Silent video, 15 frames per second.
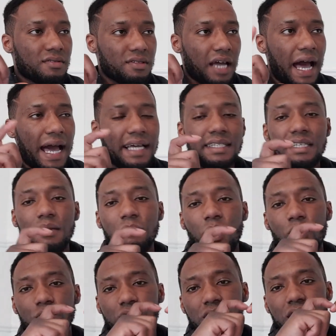the hand
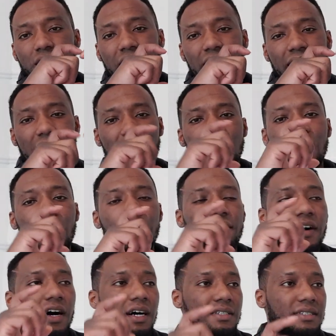emoji and that, like the love
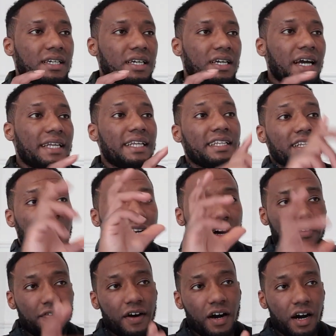heart thing, and then the
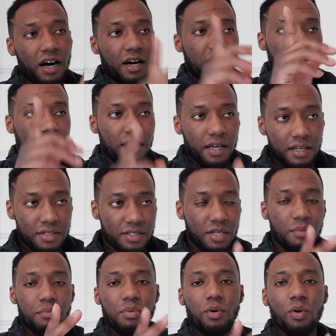love heart
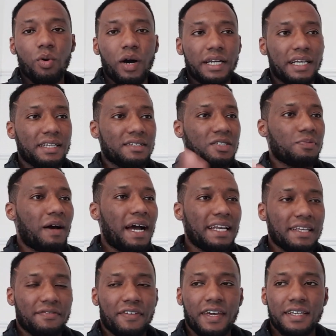symbol, and then
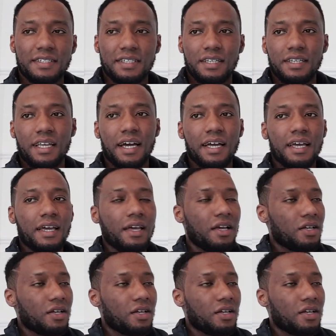smiley face, and that.